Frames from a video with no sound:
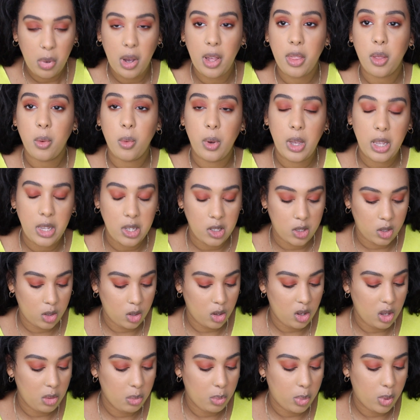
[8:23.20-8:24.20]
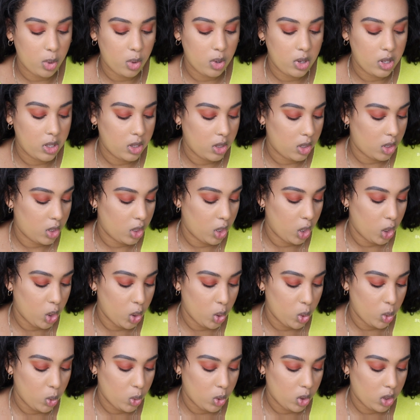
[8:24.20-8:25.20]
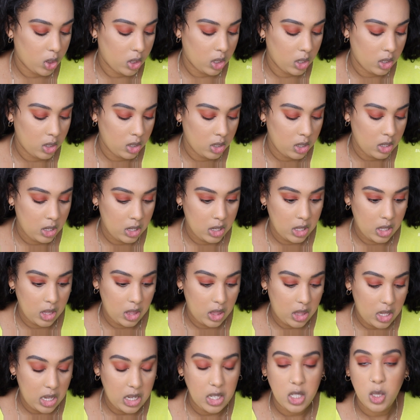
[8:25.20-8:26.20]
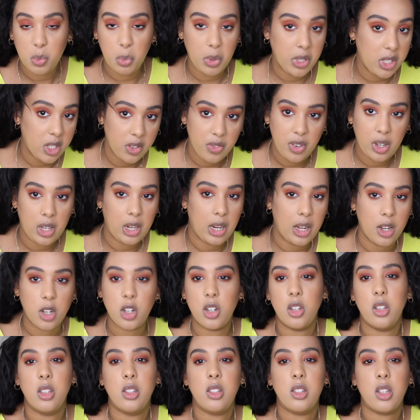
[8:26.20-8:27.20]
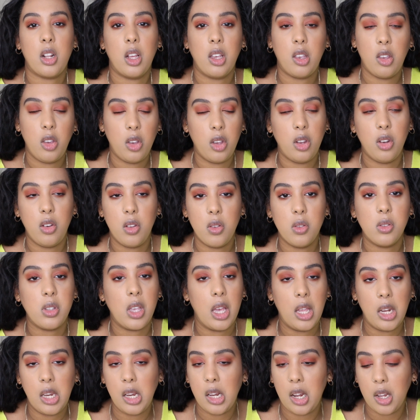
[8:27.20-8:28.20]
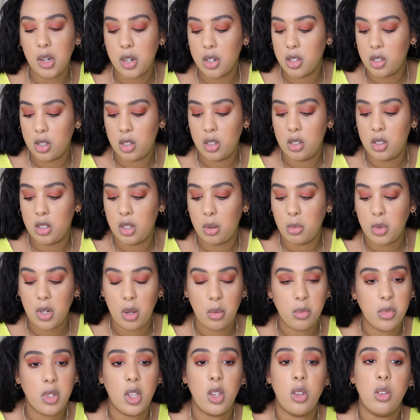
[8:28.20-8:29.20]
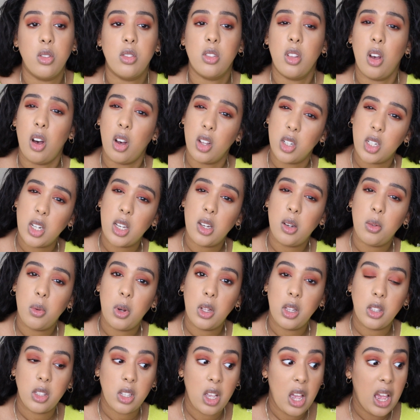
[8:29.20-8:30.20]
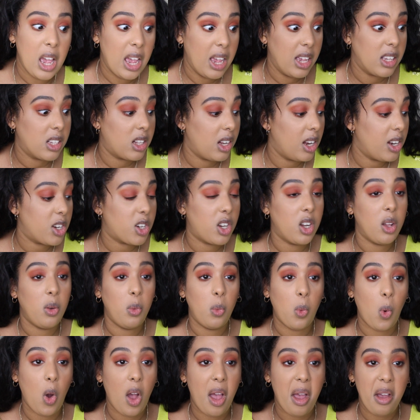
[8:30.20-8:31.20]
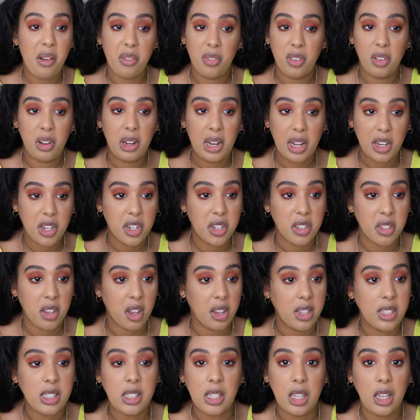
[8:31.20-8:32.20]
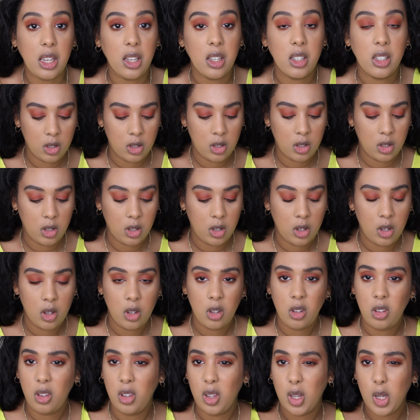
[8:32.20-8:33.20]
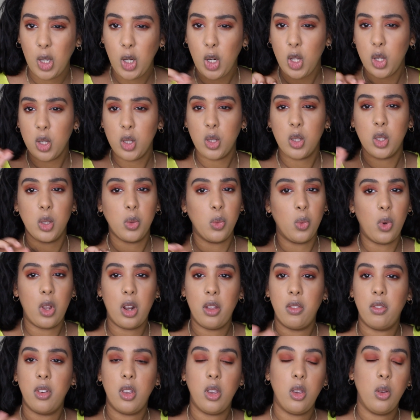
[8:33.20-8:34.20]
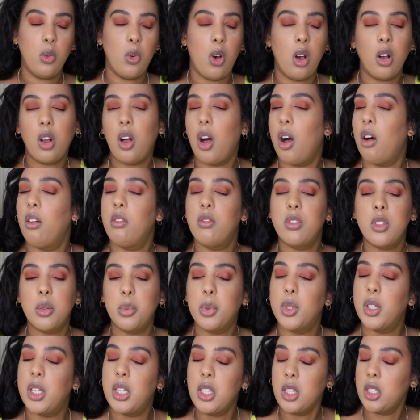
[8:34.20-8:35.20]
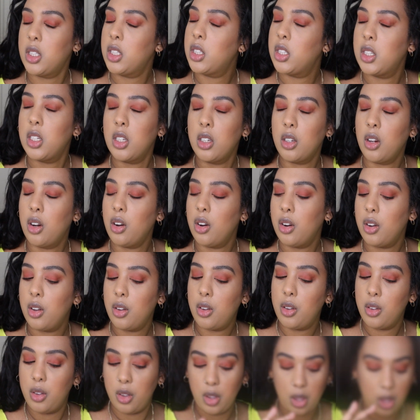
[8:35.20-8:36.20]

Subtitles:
By the way, it's not important to use the specific lashes, like you can use any lashes, because sometimes I use the Ardell ones. It's literally whatever lashes I see. You can use whatever you are comfortable in, girl.